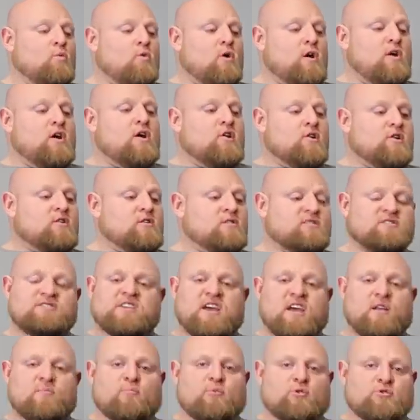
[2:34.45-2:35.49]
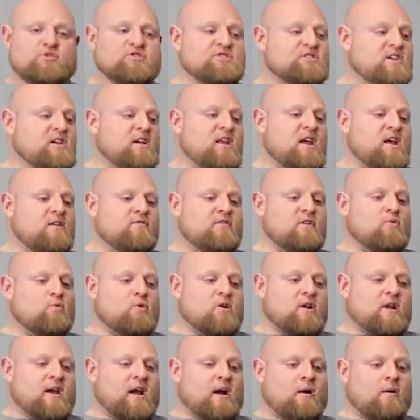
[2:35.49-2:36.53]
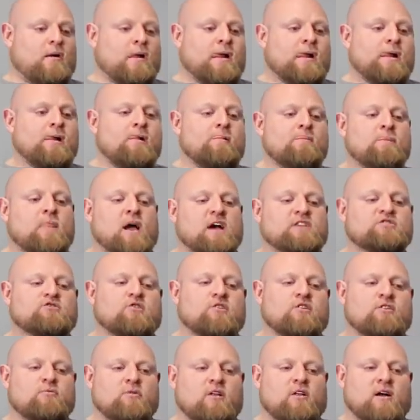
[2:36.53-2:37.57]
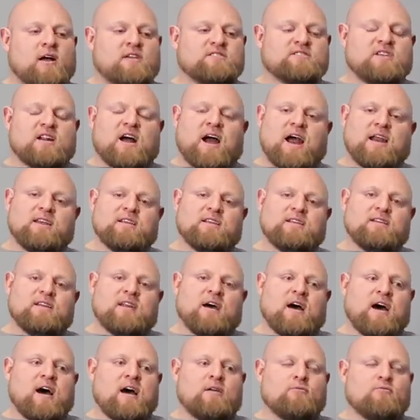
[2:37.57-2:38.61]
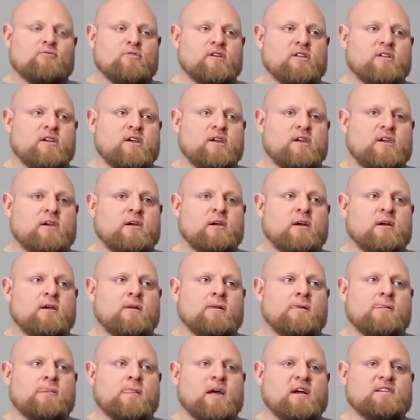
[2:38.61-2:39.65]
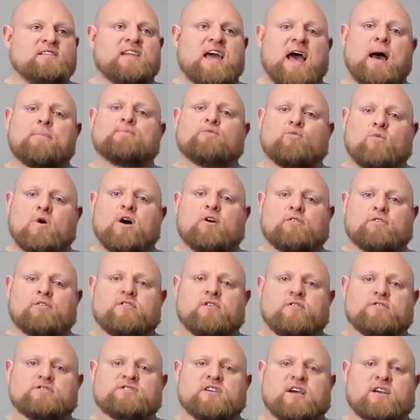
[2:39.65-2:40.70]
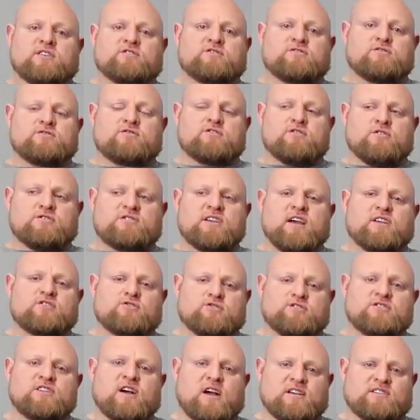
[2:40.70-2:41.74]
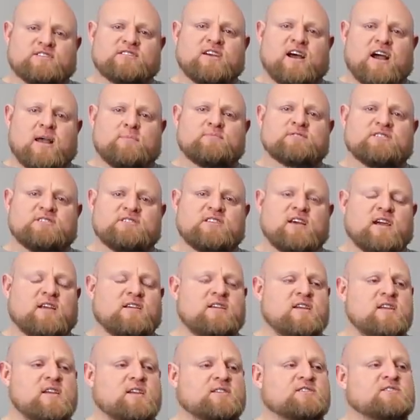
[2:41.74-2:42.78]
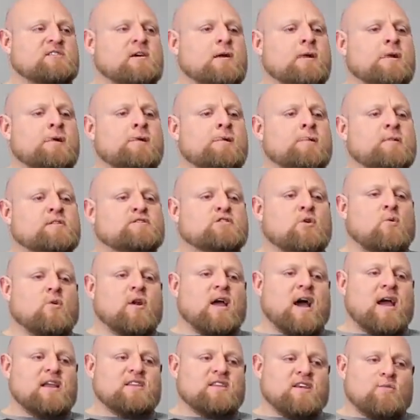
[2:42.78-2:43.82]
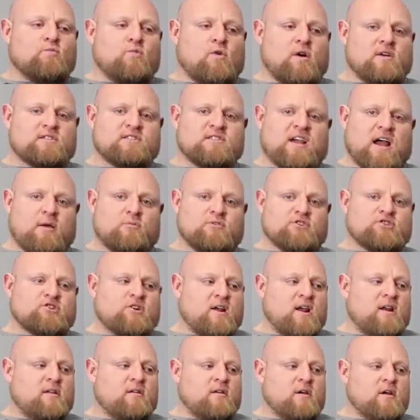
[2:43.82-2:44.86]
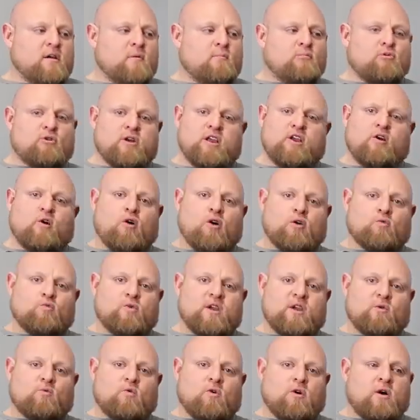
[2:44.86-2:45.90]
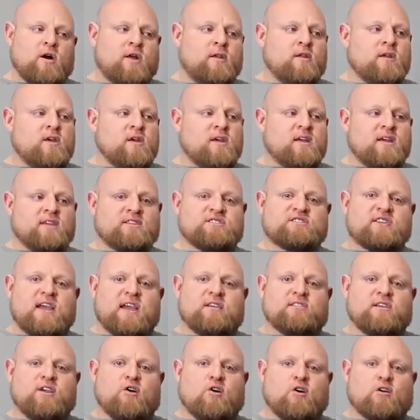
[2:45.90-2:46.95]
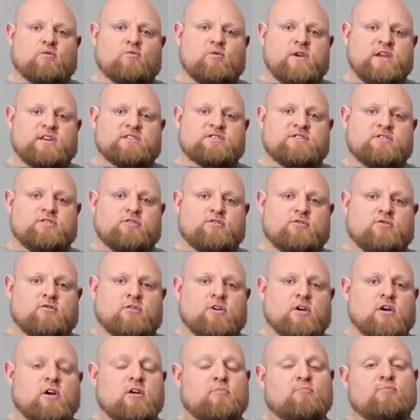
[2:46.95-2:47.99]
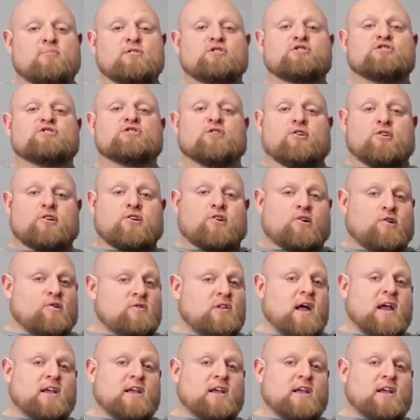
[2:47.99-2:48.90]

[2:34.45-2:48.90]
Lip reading: 110% every workout, I started to realize that I did not really adapt well to those exercise types and techniques. So what I did was I would train pretty hard week one, insanely hard week two, berserker